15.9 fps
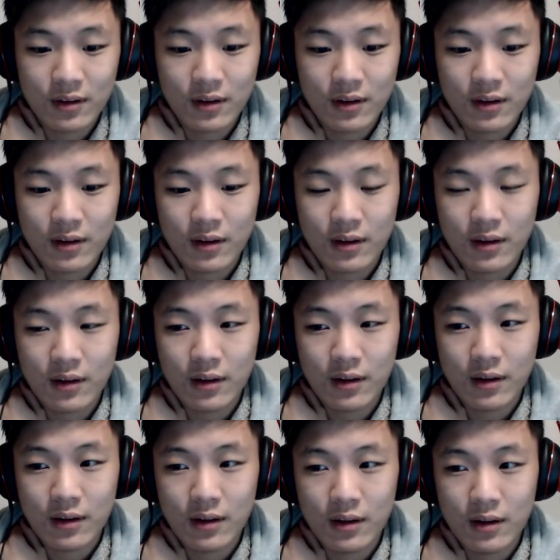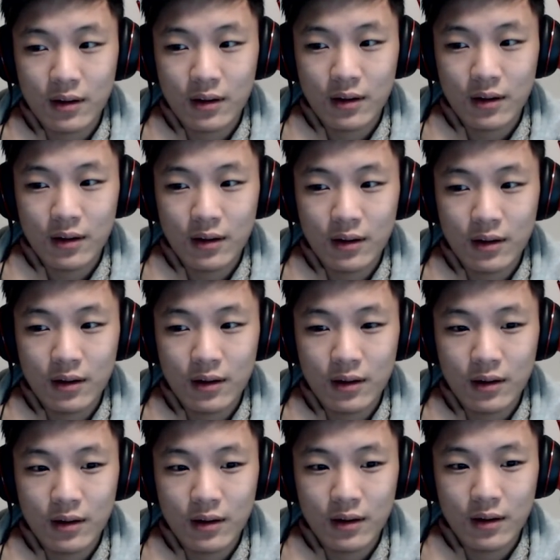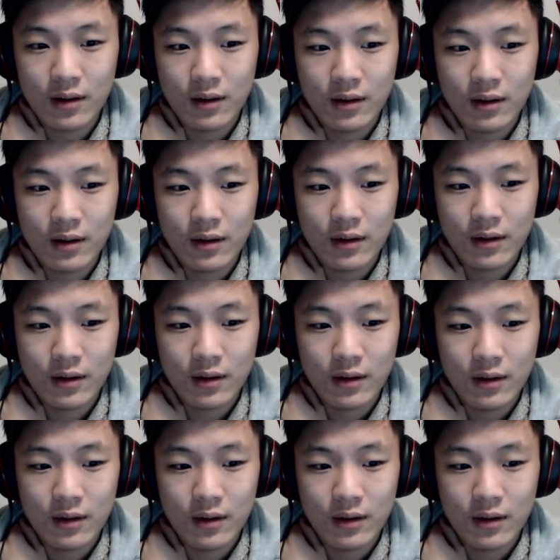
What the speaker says: Nobody speaks.